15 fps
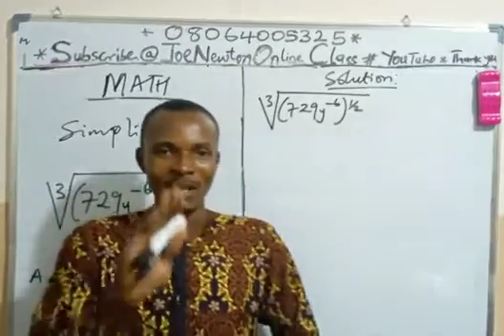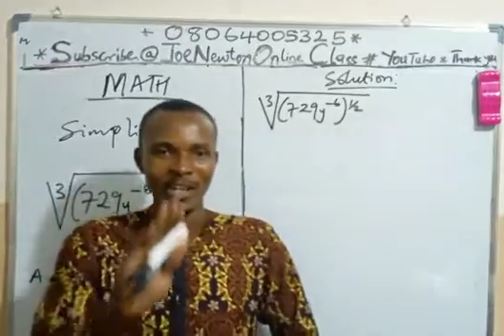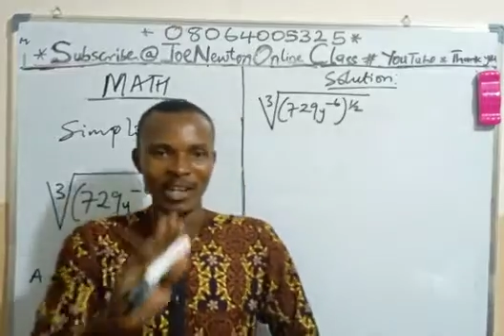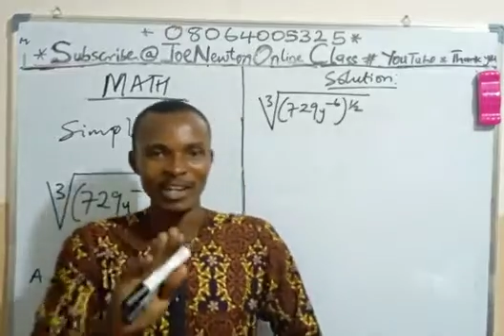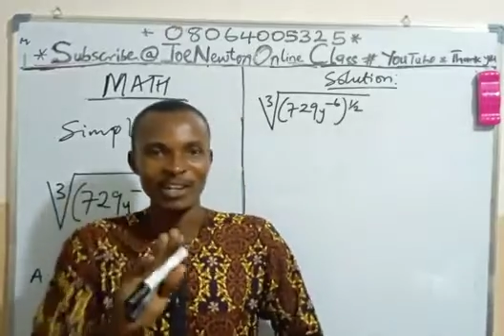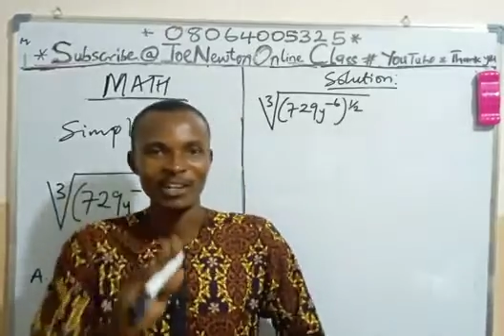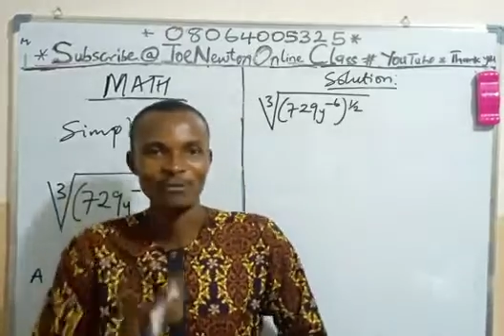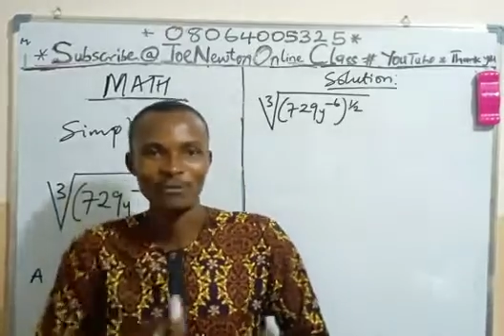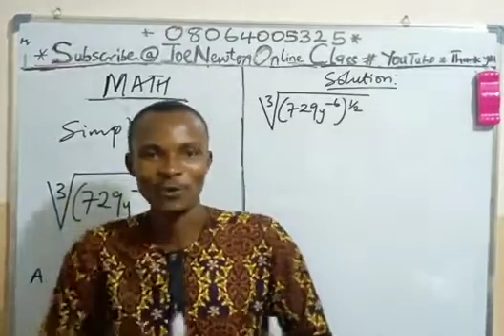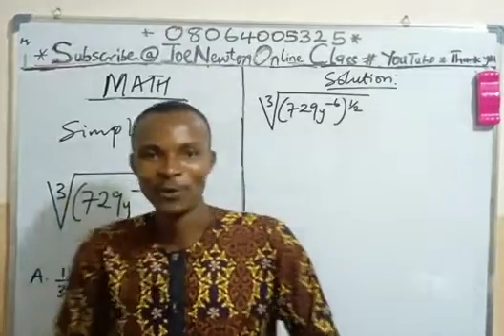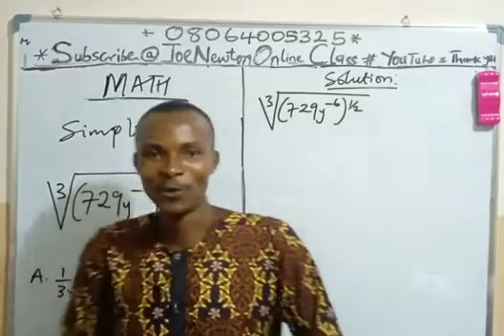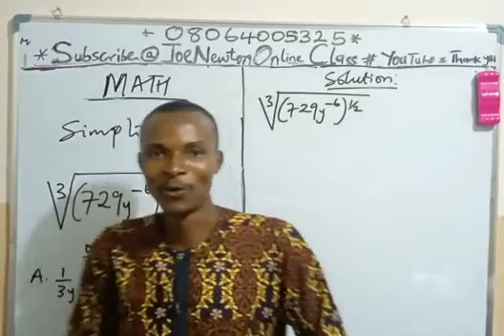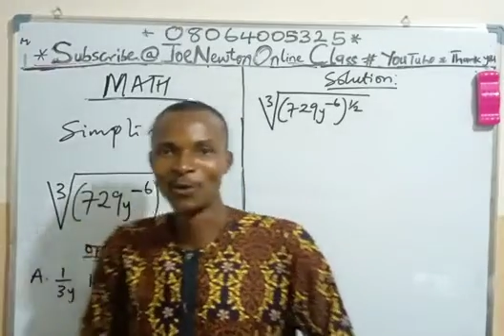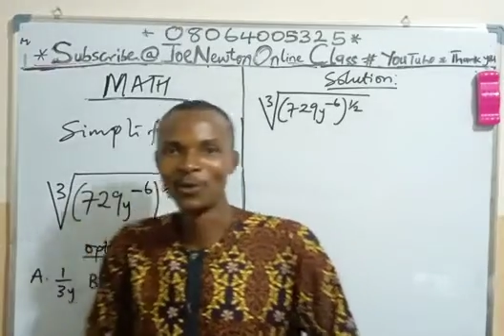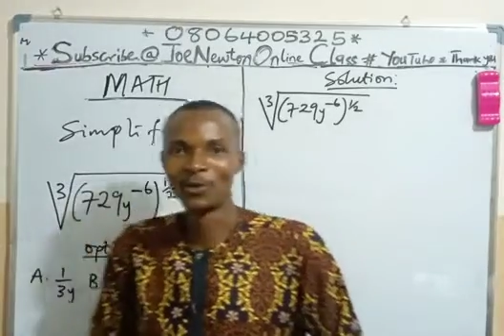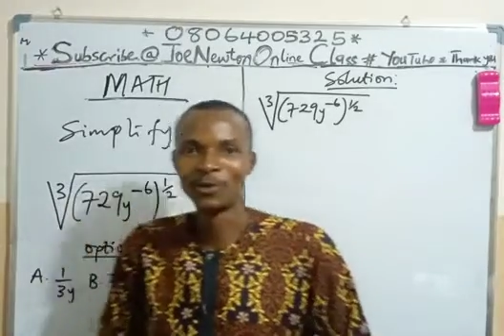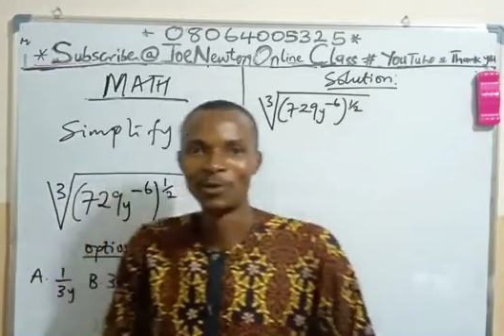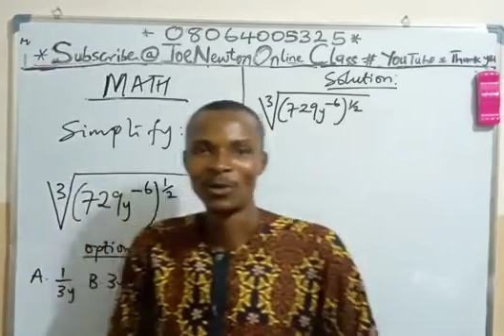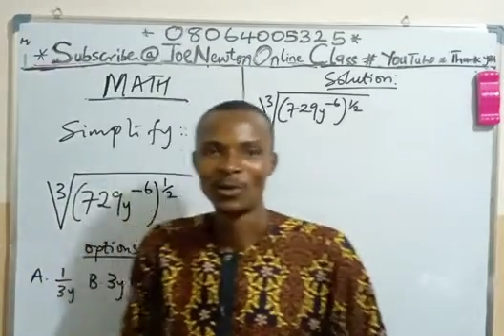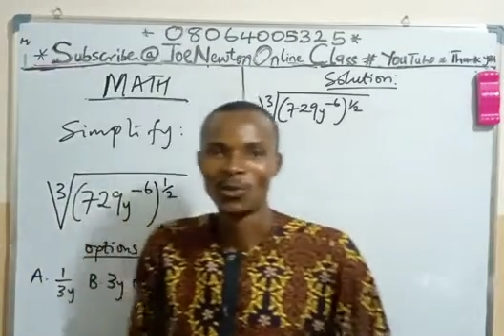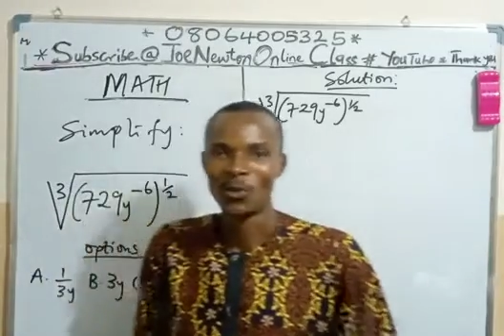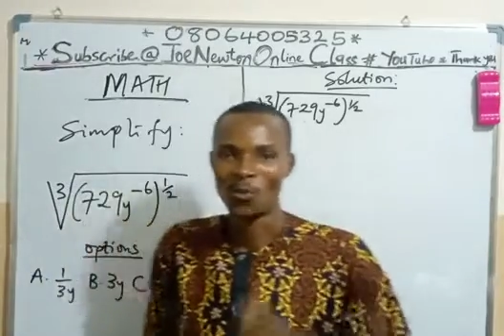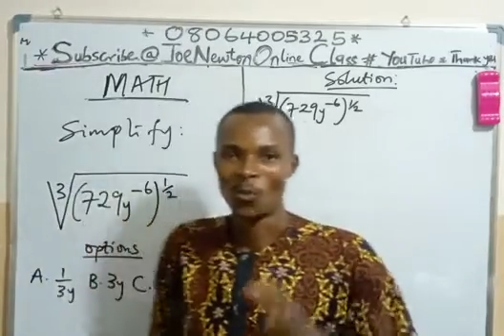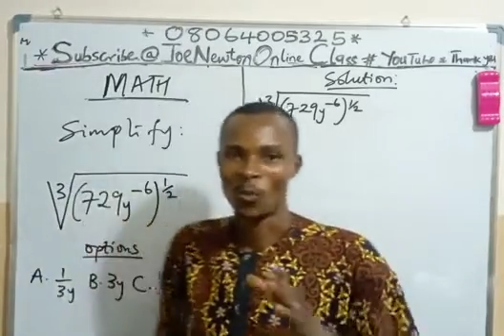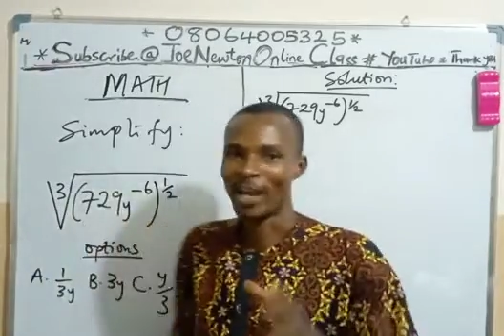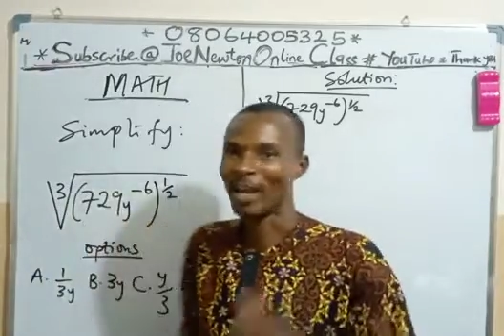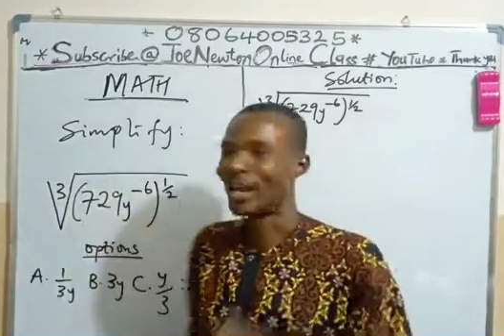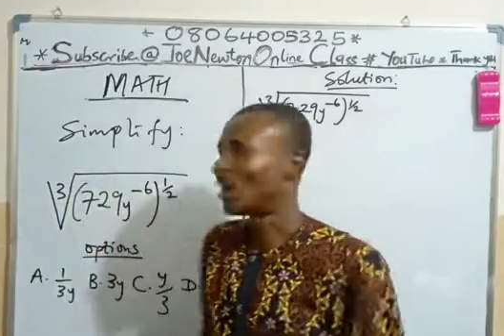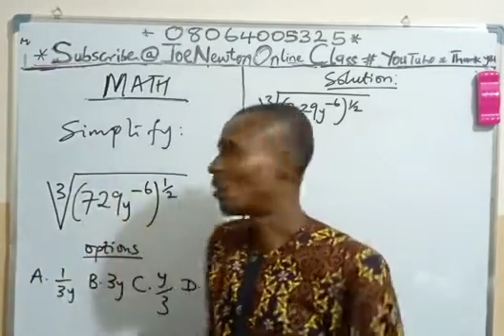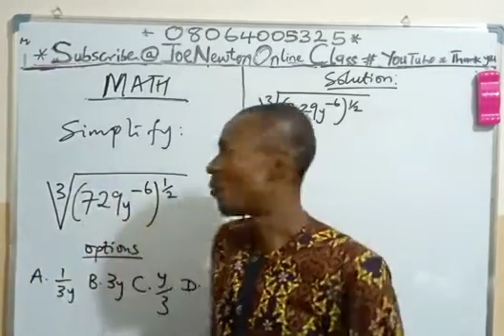In this video,
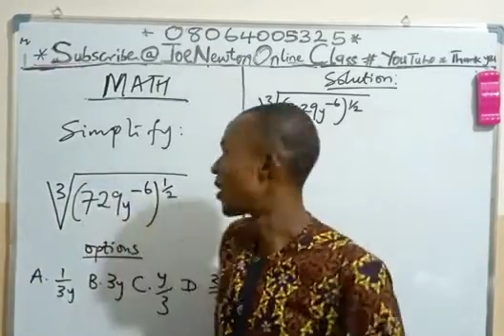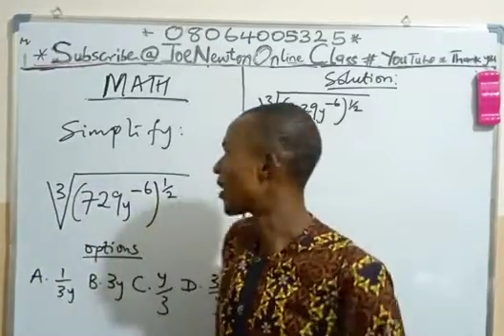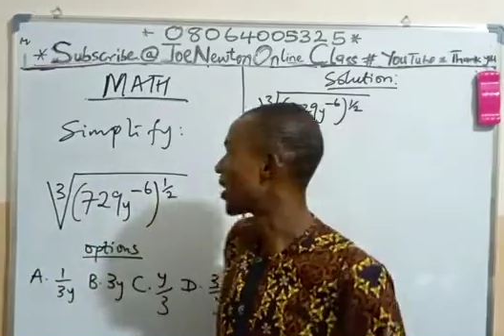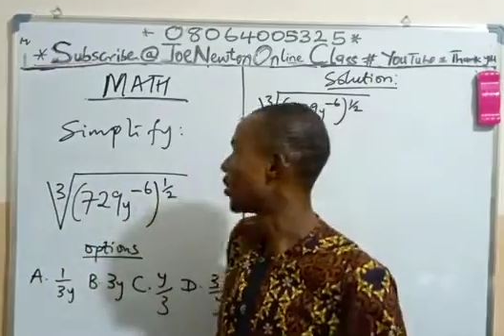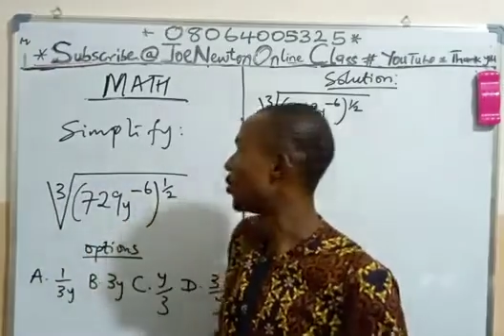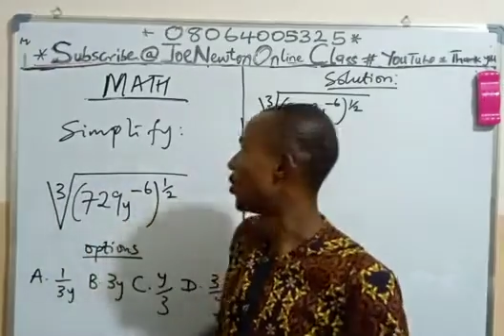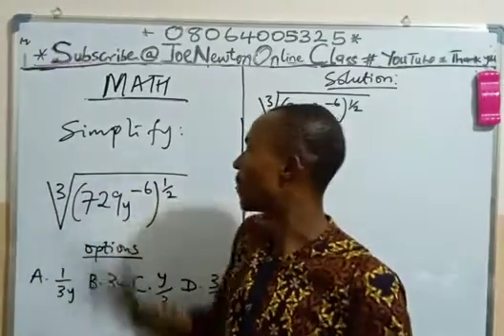we are working